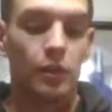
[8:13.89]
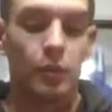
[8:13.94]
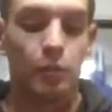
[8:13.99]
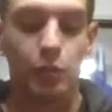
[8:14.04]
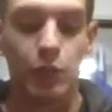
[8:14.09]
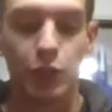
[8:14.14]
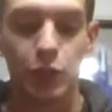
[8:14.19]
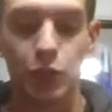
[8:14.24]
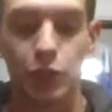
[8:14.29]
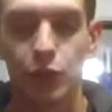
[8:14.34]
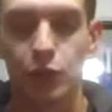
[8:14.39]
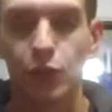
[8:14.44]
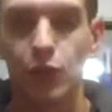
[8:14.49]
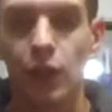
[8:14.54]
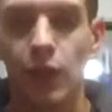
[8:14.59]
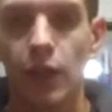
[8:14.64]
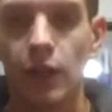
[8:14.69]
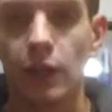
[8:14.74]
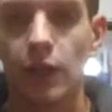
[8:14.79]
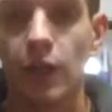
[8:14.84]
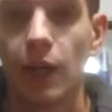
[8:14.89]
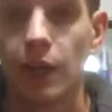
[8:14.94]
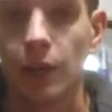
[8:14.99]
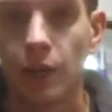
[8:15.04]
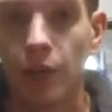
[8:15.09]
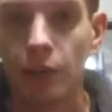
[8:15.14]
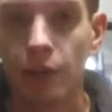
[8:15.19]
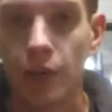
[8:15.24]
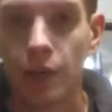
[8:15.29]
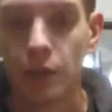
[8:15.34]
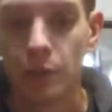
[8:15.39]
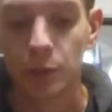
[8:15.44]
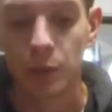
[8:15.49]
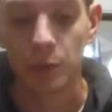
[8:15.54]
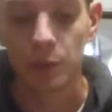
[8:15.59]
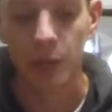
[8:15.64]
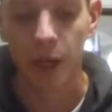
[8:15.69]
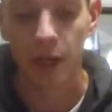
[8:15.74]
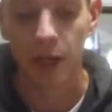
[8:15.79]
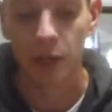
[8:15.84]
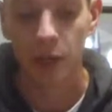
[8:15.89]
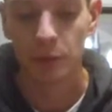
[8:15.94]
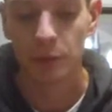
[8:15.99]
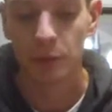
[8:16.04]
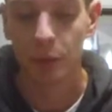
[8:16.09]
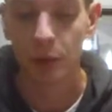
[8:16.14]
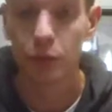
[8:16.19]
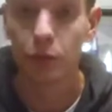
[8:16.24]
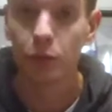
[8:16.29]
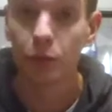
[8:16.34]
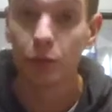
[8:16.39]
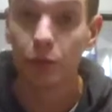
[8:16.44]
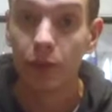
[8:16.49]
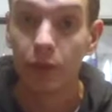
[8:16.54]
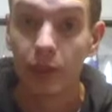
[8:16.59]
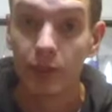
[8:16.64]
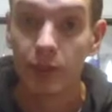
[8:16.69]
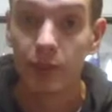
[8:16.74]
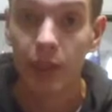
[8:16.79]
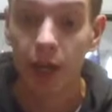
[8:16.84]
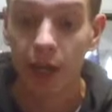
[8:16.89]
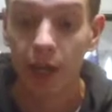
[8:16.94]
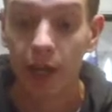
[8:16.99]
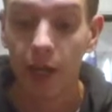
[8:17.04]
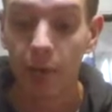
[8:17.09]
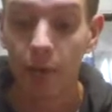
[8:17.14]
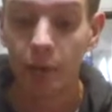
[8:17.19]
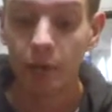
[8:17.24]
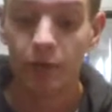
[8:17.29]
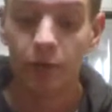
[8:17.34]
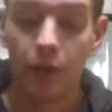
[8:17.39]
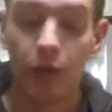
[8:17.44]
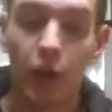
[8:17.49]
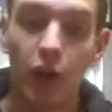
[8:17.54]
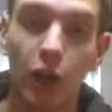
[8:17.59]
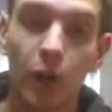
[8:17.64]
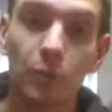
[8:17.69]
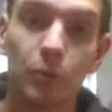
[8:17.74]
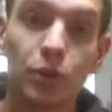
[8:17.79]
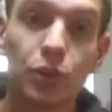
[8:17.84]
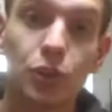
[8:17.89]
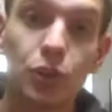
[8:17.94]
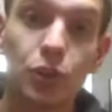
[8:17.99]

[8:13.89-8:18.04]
Be sure and like our Facebook page, Personal Defense Dynamics Firearms and